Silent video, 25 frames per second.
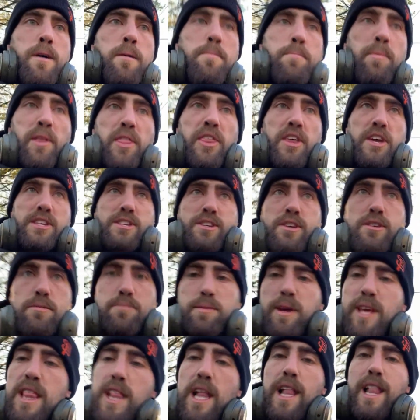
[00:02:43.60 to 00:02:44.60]
but this could
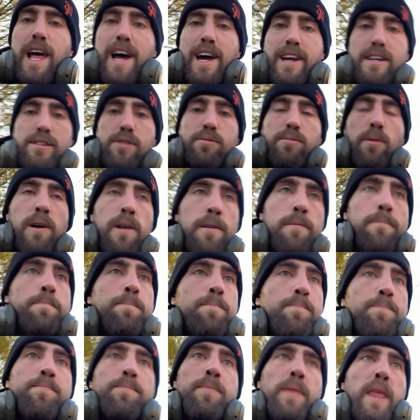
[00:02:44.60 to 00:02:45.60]
be the last one
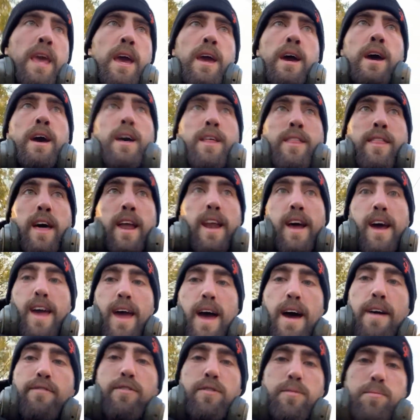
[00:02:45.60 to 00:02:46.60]
that I
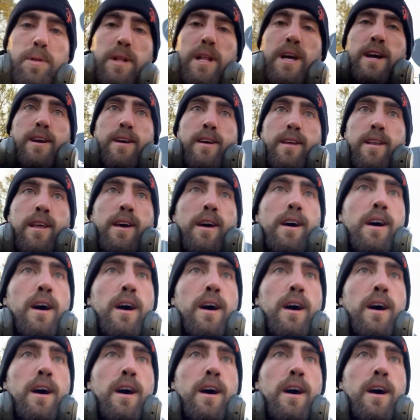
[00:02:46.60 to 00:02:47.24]
ever play in.